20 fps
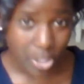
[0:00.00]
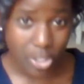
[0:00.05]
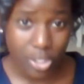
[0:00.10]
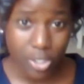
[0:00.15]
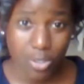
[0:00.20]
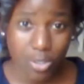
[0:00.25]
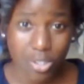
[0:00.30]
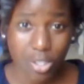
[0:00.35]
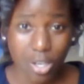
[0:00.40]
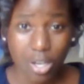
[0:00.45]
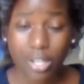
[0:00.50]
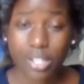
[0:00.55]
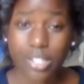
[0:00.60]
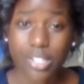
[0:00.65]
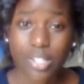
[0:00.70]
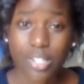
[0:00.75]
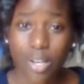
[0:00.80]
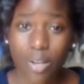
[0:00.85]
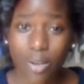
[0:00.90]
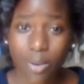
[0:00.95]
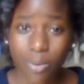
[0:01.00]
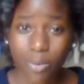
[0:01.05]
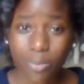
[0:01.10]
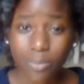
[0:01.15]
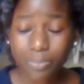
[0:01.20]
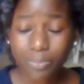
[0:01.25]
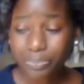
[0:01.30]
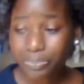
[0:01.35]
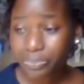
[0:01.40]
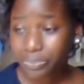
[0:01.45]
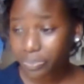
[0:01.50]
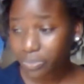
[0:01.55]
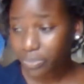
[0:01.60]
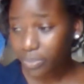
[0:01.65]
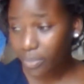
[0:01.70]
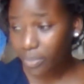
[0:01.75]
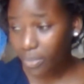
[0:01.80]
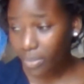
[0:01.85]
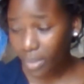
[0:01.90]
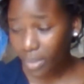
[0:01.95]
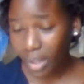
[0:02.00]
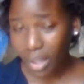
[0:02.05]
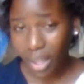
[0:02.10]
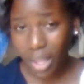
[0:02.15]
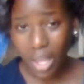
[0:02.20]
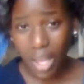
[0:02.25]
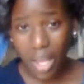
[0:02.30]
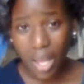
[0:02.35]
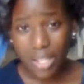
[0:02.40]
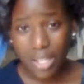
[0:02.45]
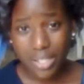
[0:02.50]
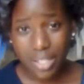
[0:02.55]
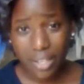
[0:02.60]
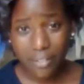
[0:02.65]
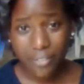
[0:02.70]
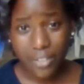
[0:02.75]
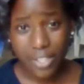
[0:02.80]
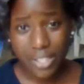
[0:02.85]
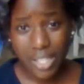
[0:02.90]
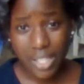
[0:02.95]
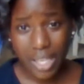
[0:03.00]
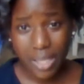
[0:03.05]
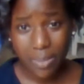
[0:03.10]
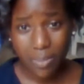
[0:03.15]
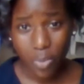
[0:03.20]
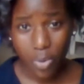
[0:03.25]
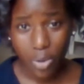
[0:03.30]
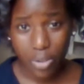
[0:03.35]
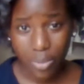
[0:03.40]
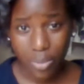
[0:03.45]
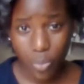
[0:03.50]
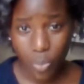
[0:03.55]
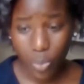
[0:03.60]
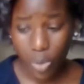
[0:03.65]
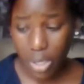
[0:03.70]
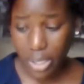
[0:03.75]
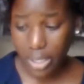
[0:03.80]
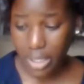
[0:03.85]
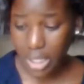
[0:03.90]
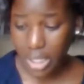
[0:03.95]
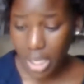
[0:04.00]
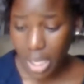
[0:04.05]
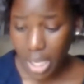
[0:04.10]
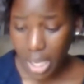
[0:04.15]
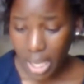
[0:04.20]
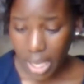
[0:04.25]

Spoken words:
So sorry. So definitely take more than 1.